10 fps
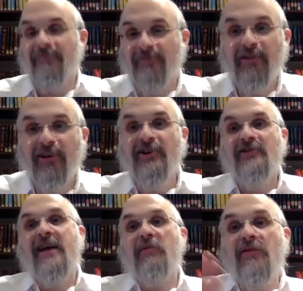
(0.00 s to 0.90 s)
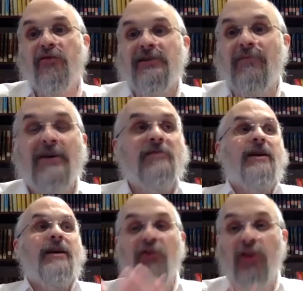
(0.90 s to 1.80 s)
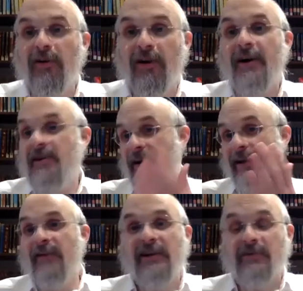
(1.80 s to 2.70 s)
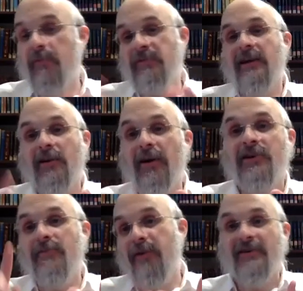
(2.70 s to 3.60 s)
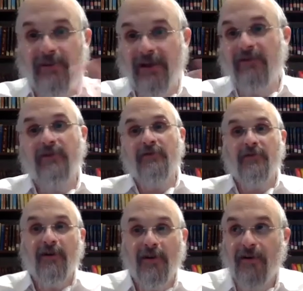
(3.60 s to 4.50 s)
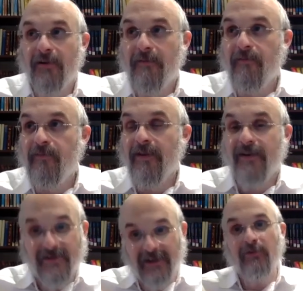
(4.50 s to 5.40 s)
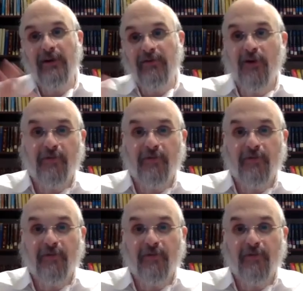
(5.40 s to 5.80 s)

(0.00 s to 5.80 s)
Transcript: Right? That way, the first time around, you're making adama on a regular vegetable, potato, onion, parsley, whatever, celery, whatever your